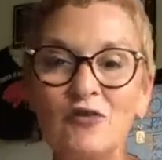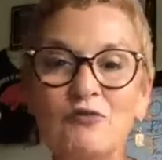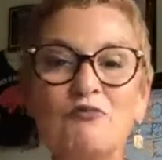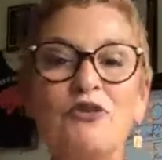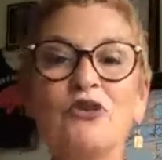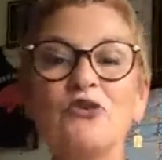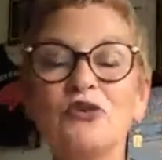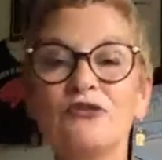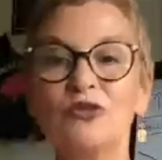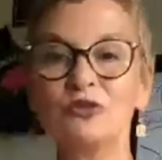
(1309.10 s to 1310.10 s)

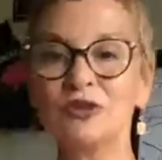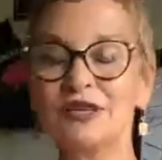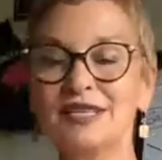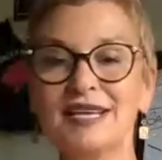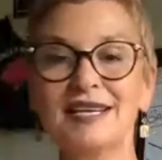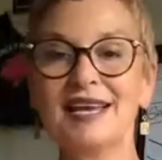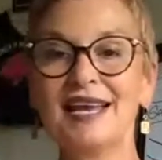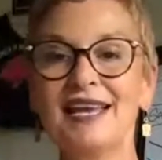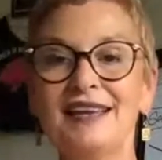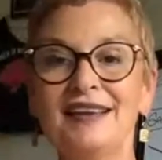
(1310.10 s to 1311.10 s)
beautiful
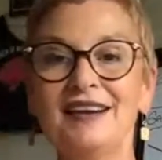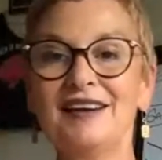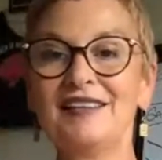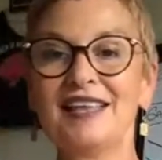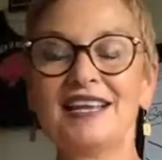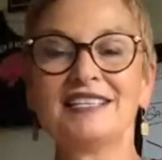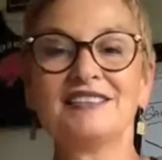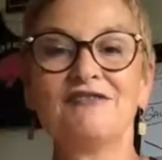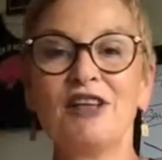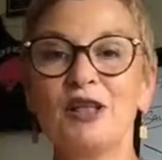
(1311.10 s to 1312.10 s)
DNA that has
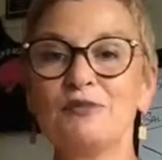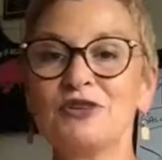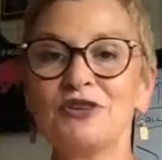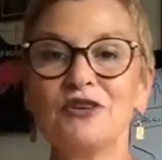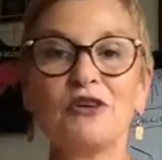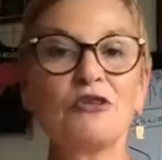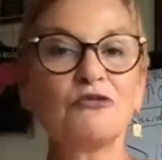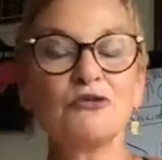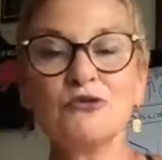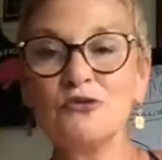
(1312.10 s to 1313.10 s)
developed
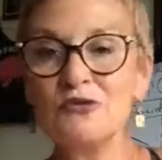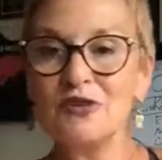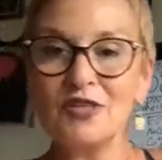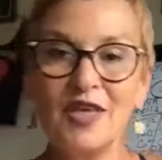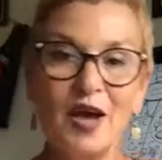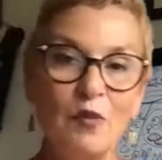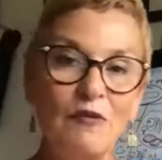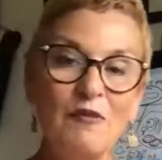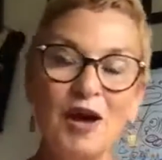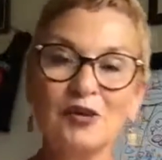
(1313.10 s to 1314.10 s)
through the help of
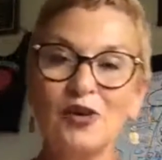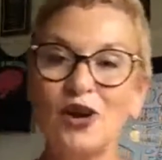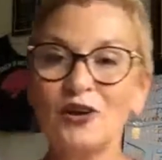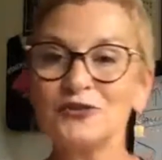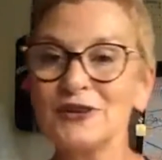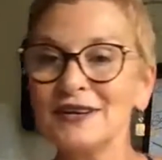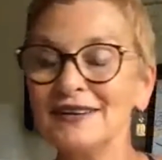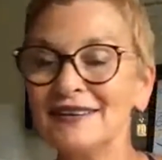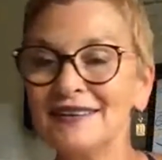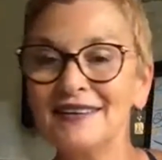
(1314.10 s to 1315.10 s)
mitochondria,
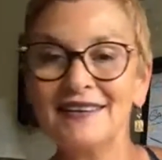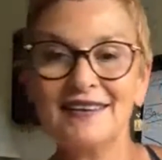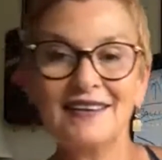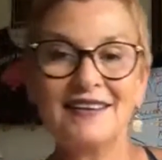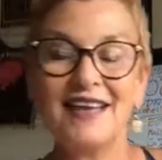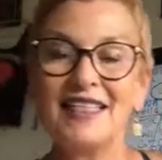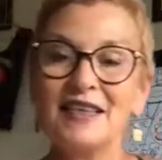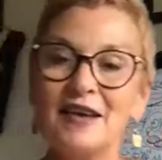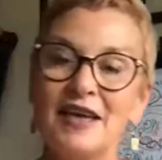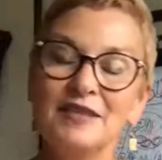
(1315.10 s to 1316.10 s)
and
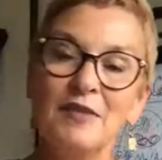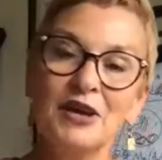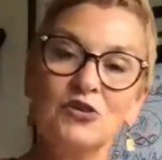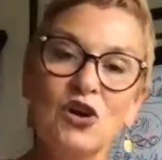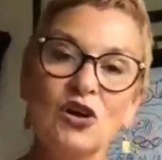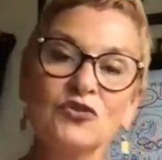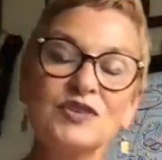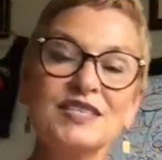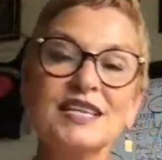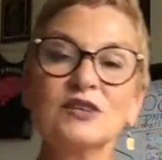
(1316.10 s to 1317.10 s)
the mitochondria
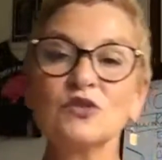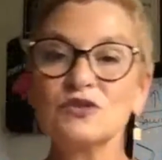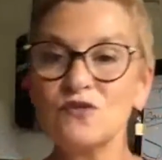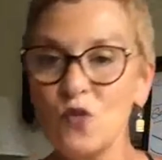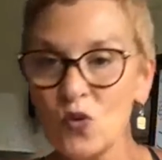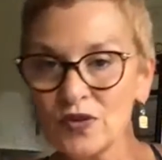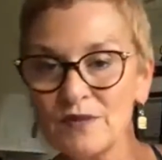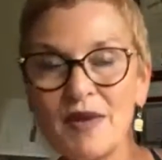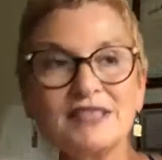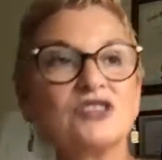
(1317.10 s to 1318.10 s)
signals for the
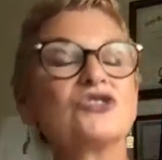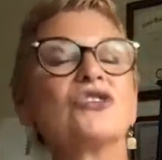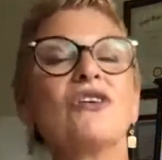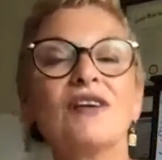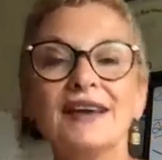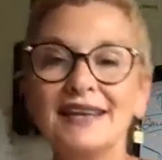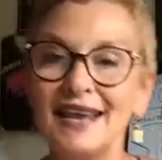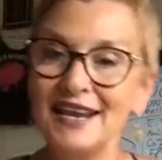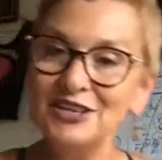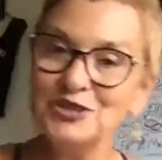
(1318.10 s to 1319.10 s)
messenger
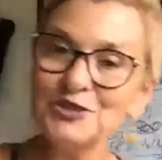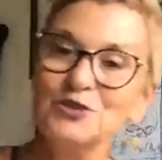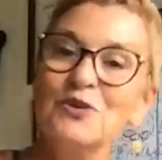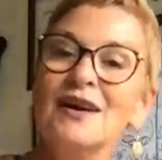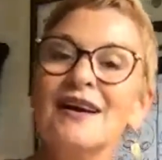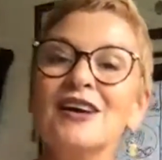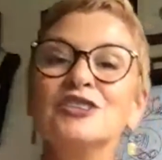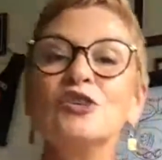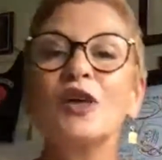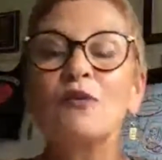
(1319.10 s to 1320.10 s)
RNA
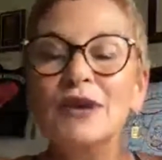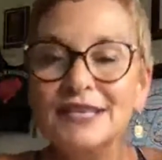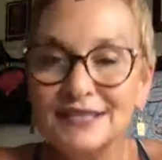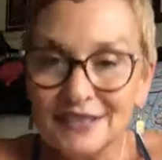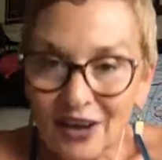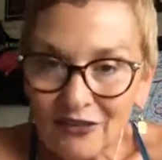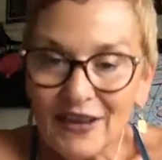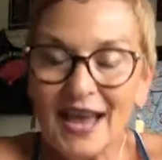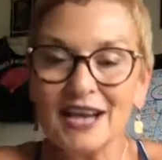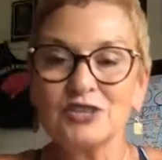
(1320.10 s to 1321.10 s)
so that we
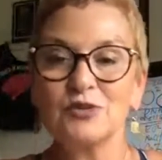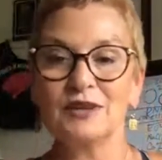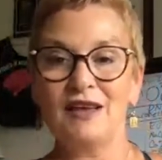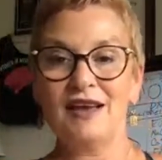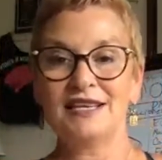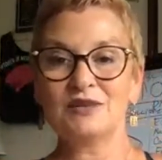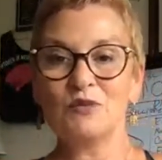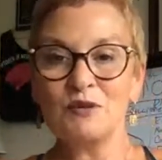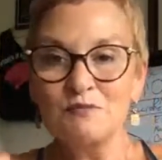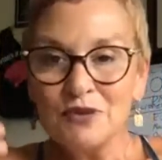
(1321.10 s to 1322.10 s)
self-actualize and
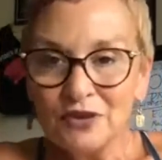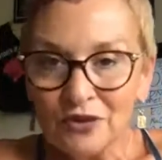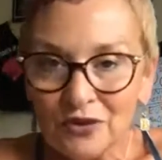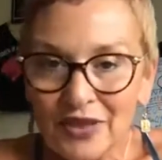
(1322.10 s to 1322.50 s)
we build